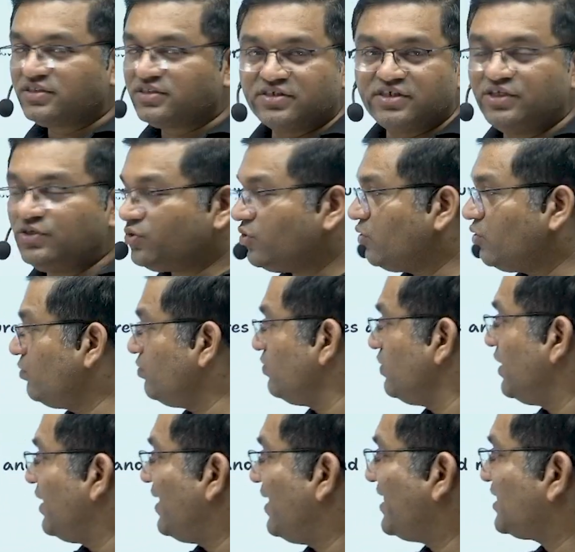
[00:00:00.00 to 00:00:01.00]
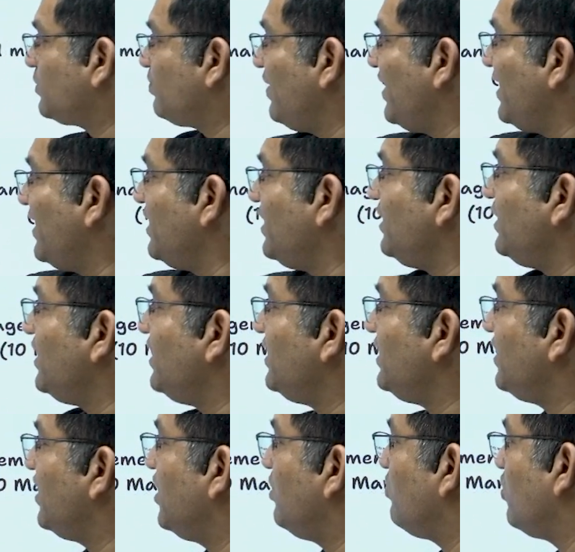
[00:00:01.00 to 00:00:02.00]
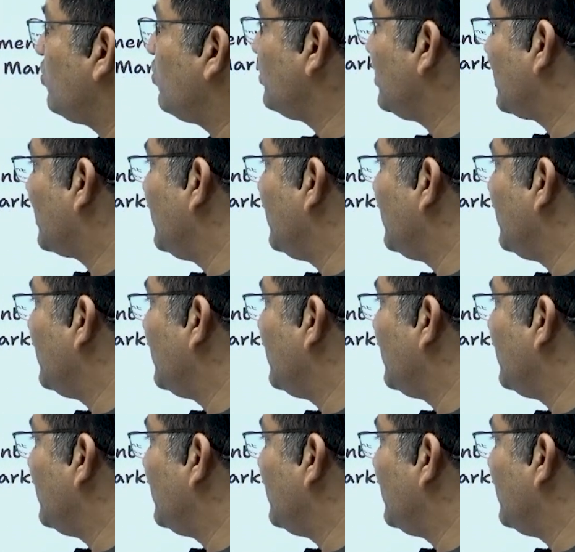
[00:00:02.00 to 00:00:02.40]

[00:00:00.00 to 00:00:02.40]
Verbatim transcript: syndrome. Explain in detail about the